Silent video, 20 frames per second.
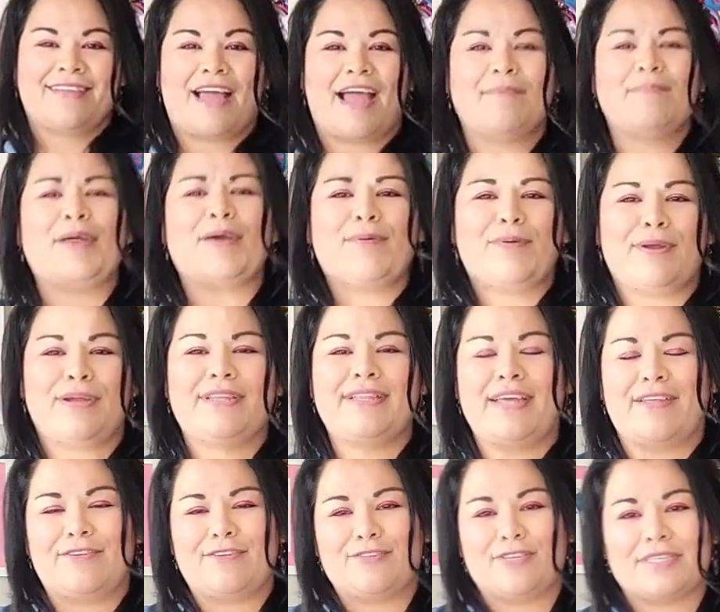I'm not wearing
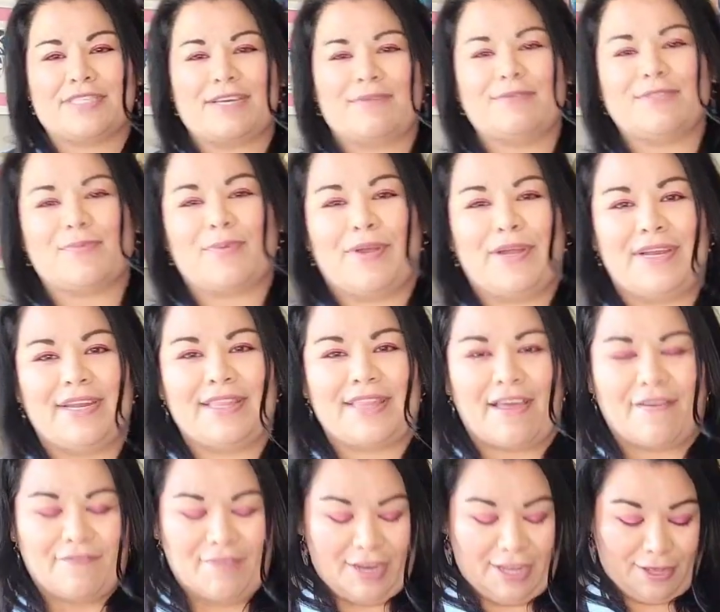the other dress I was wearing in
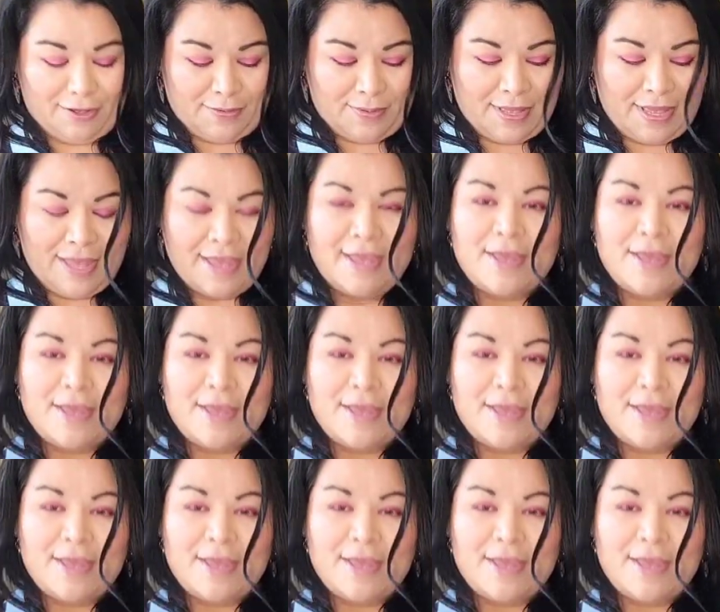that video.